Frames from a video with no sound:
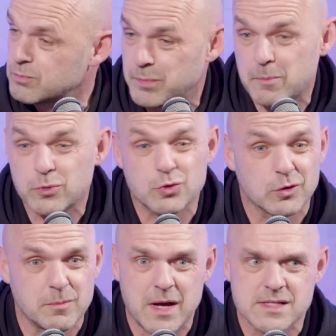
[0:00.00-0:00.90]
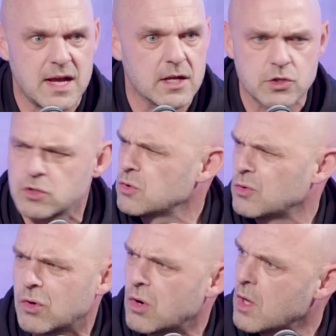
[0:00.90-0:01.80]
people talked about his attitude
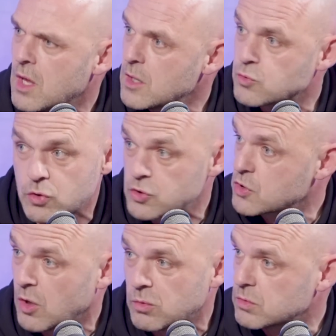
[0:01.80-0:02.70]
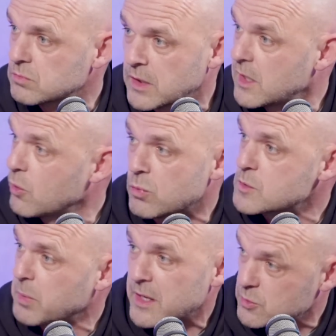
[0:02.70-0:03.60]
or he was good as gold. he didn't always
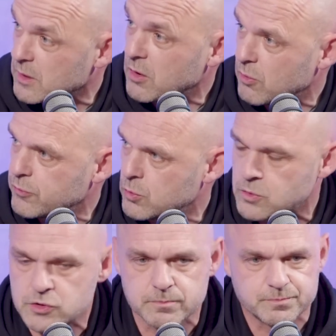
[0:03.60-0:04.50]
play because we had a lot of forwards.